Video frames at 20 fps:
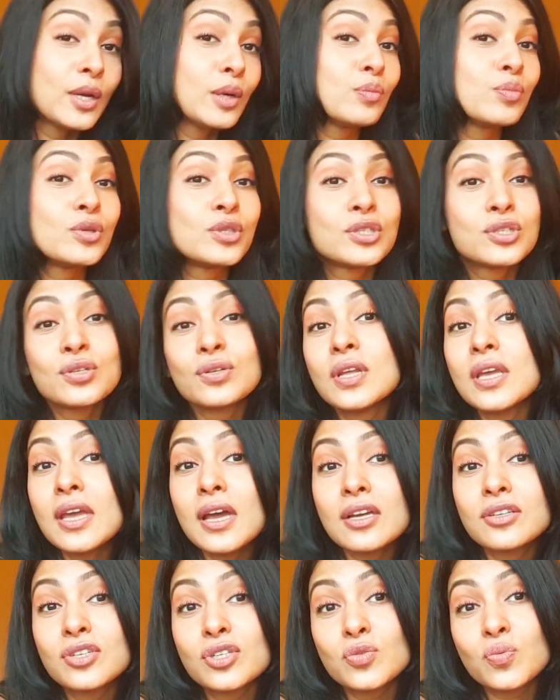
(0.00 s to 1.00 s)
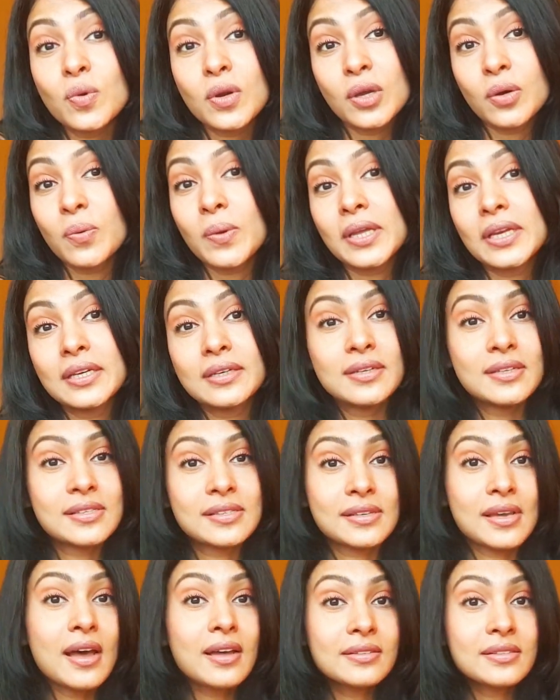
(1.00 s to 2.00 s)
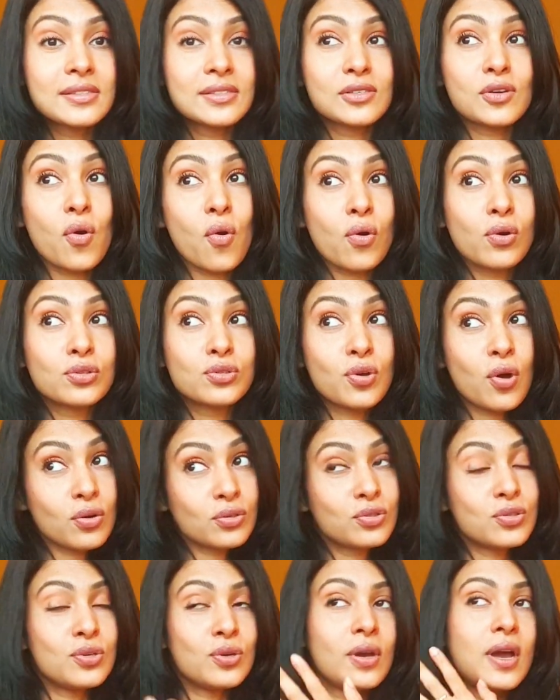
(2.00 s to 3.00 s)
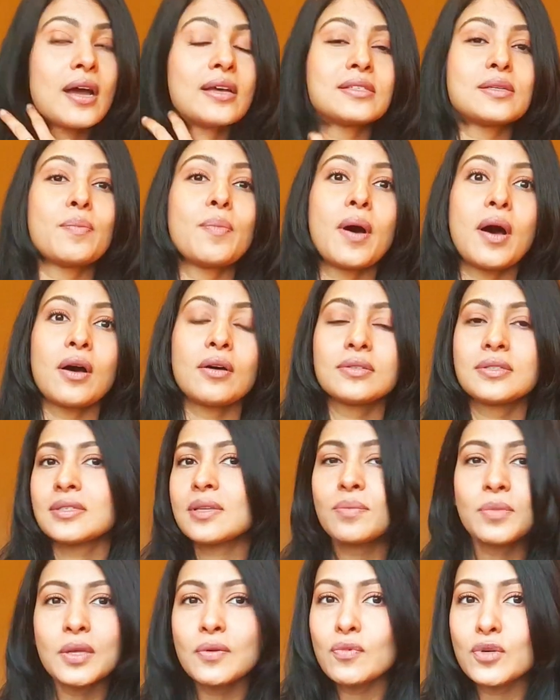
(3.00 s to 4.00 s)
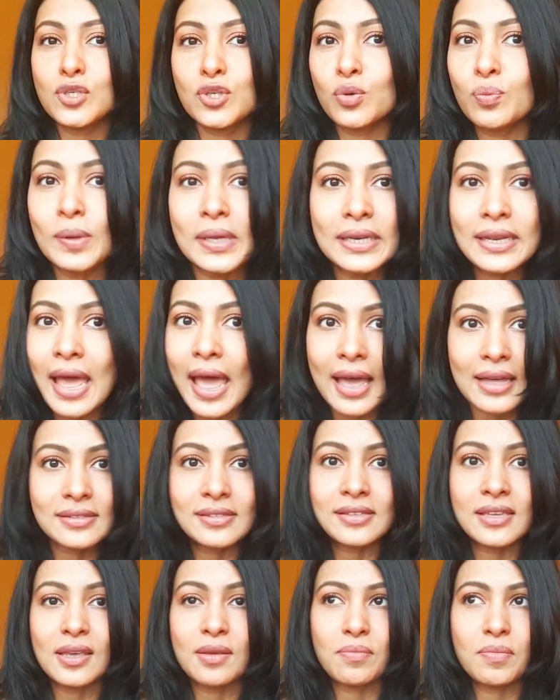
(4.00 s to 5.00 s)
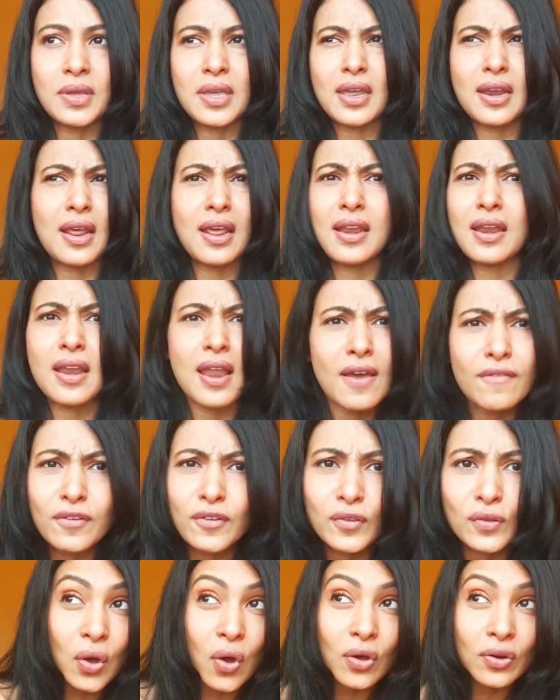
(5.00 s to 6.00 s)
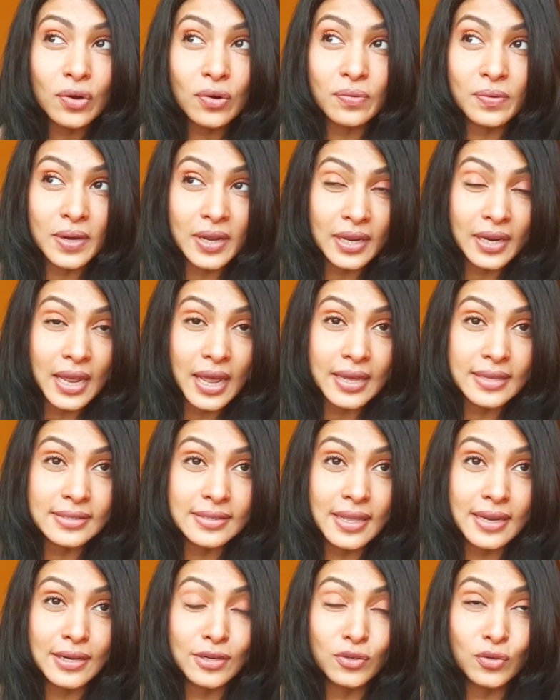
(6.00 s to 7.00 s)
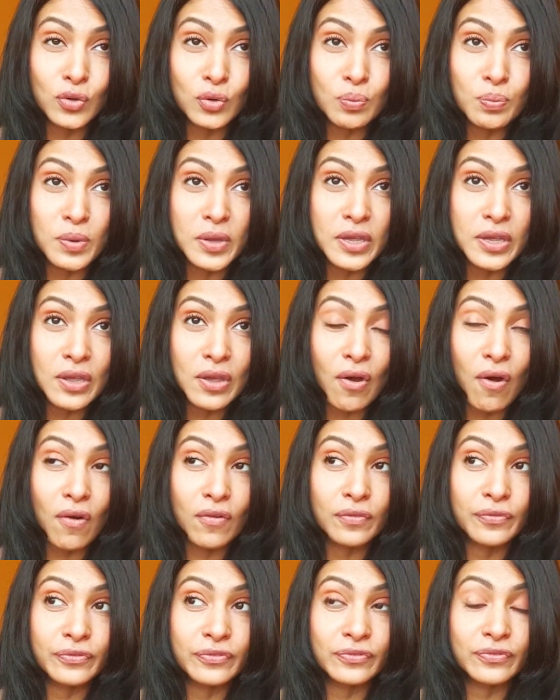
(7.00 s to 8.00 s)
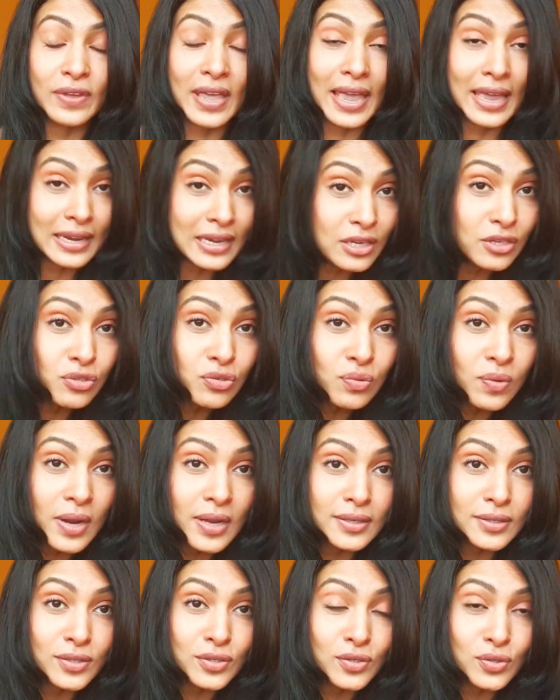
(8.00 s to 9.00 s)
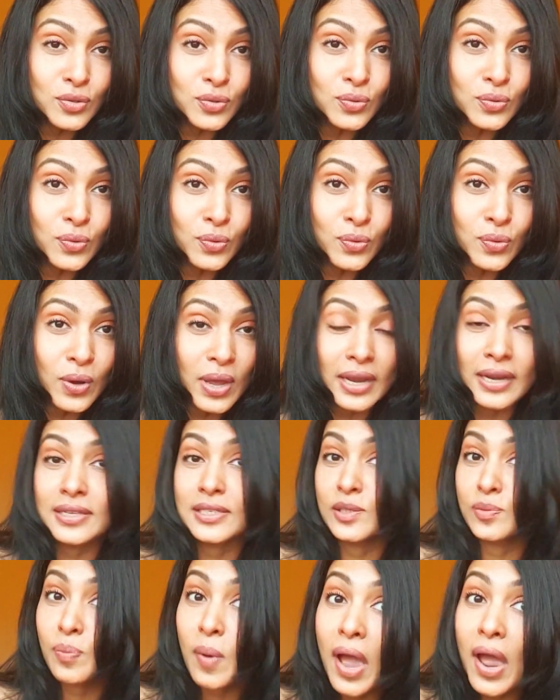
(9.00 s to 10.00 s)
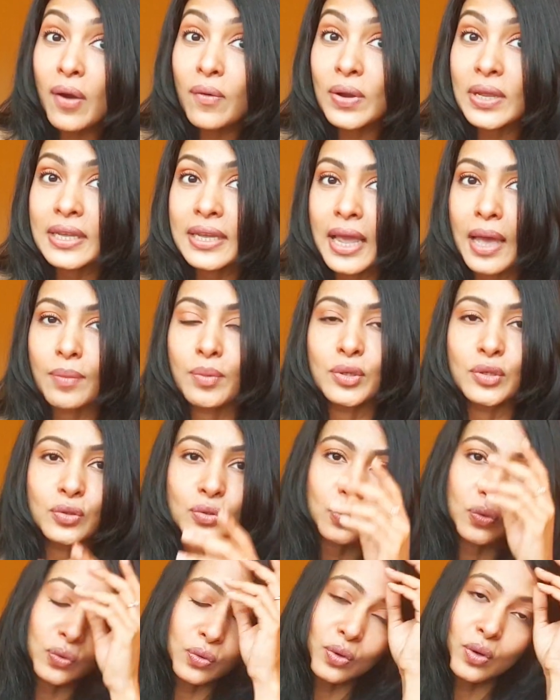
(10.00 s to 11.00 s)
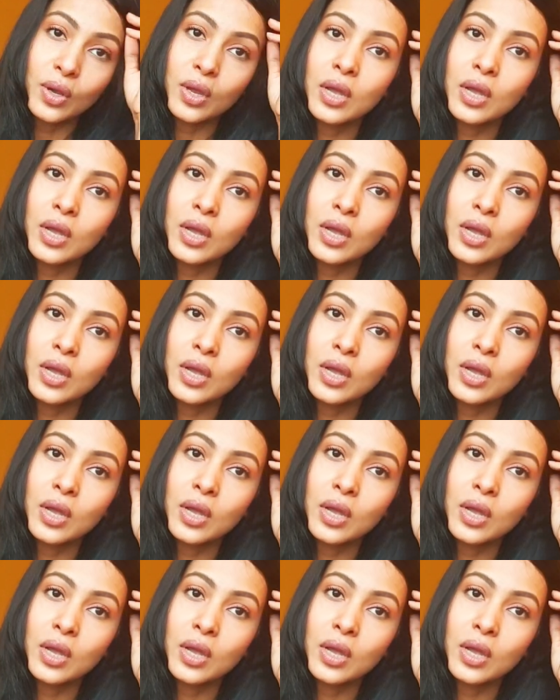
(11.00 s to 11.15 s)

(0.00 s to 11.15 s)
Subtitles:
but today I just want to quickly discuss or talk to you guys about something which you've been asking me, and I never thought or realized that it could be of any interest to an aspiring cabin crew,